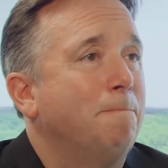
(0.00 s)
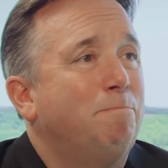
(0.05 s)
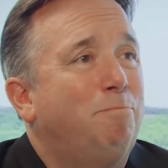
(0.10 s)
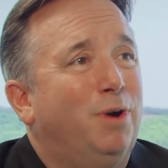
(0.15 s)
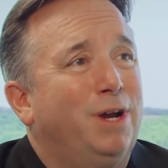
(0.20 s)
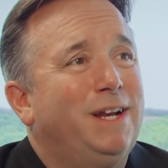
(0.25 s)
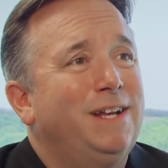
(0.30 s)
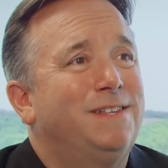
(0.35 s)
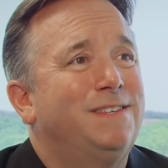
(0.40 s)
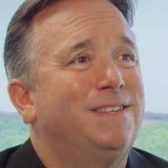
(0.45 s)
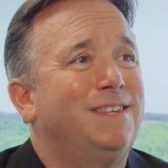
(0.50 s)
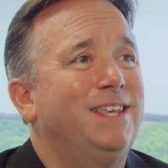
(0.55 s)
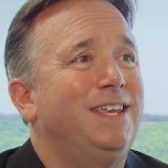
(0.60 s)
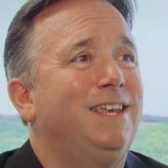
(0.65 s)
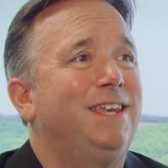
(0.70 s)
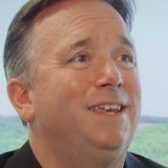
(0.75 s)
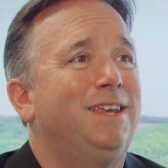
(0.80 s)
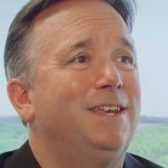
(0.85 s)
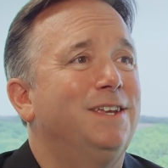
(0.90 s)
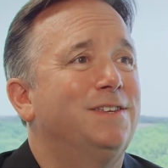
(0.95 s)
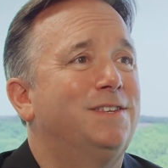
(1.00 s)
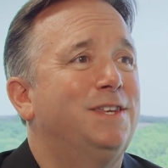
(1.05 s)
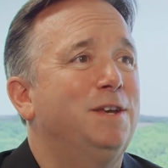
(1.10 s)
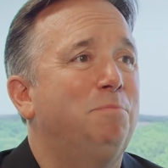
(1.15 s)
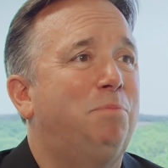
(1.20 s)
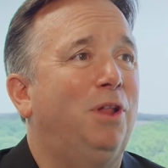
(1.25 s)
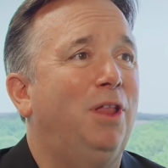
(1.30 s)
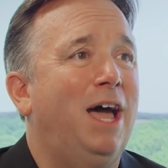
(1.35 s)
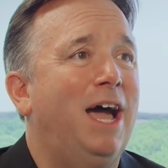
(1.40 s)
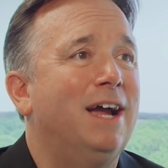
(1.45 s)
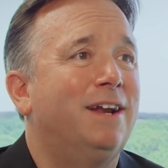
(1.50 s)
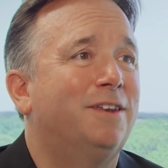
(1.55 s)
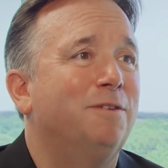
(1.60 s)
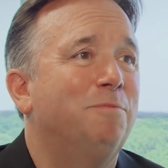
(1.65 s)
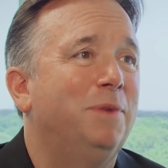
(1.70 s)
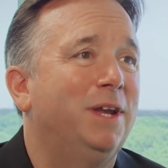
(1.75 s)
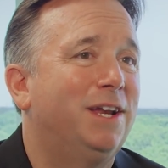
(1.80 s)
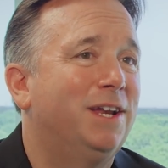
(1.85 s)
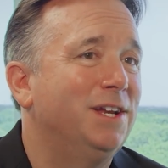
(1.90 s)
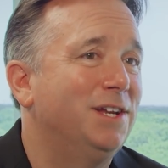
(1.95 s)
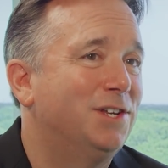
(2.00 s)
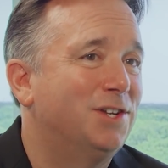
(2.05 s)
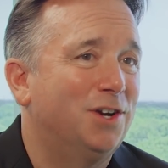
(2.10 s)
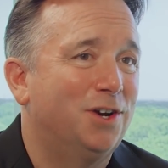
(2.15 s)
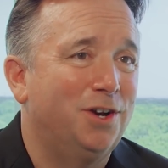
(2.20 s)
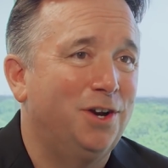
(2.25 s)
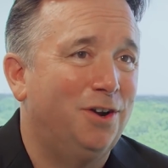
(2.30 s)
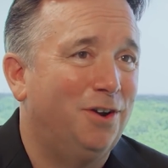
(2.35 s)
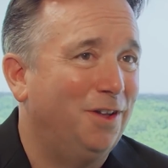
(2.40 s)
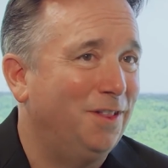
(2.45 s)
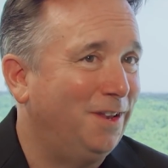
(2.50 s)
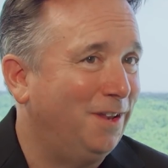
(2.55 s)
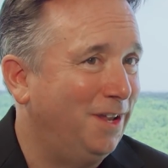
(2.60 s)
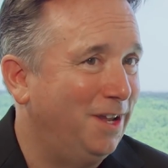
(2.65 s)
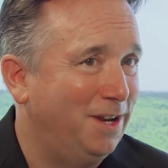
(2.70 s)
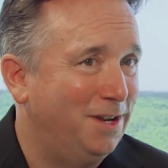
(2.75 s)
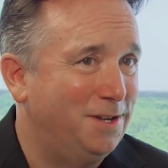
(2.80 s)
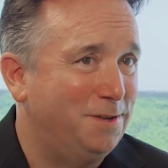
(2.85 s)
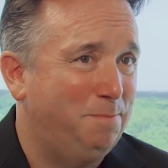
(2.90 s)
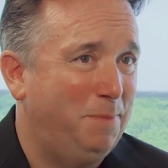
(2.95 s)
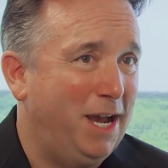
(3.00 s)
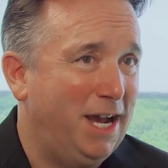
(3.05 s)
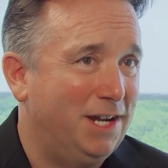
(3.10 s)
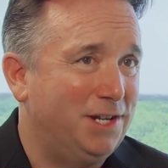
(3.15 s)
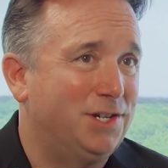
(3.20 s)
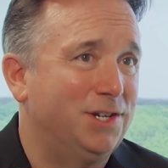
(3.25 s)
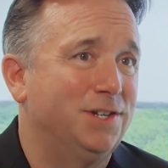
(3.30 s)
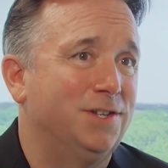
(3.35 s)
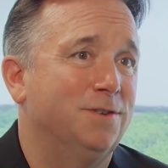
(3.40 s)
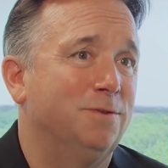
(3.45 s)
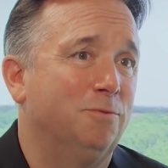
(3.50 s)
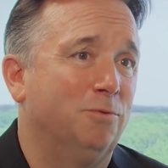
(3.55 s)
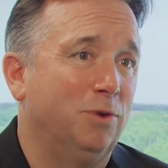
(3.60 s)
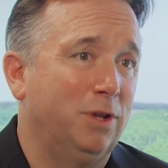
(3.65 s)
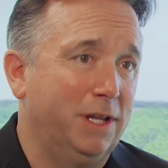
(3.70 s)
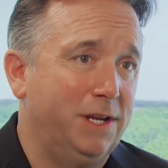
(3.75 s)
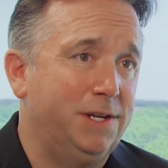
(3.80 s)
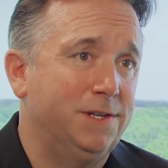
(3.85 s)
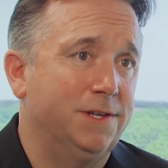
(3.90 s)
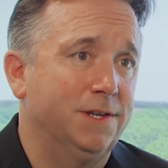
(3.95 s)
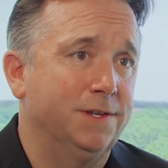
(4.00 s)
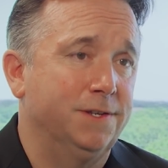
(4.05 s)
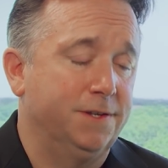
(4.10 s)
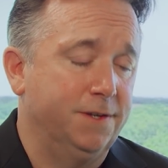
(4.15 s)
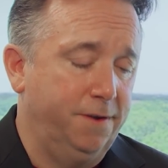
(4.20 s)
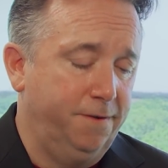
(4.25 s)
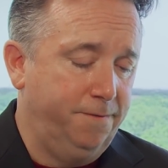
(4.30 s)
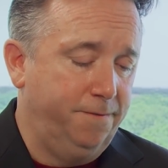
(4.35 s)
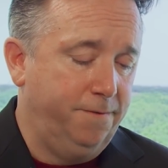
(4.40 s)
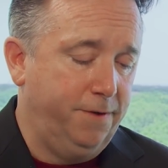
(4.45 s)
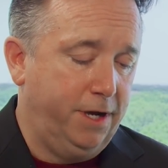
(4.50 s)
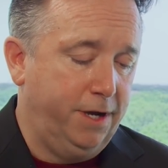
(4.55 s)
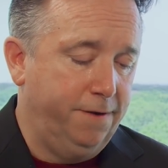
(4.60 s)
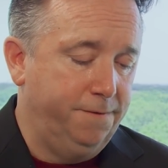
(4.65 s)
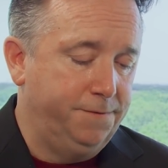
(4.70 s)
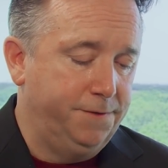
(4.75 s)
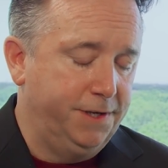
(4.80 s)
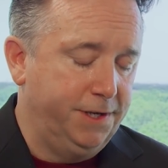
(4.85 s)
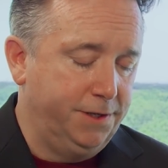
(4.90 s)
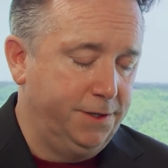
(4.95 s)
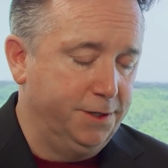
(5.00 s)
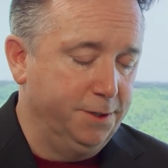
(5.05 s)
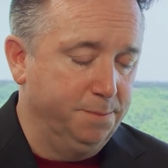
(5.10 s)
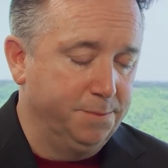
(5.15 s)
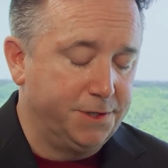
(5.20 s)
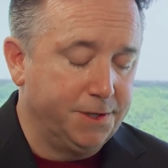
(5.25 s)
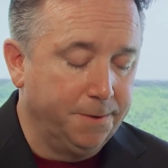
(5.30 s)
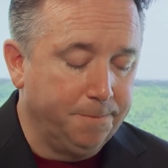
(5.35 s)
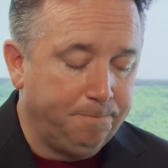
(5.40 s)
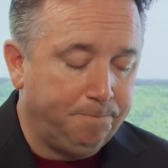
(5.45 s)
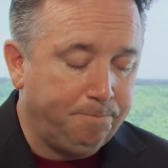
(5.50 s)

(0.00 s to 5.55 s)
but it's the simple act of making sure you're on the latest patches and releases of, of systems.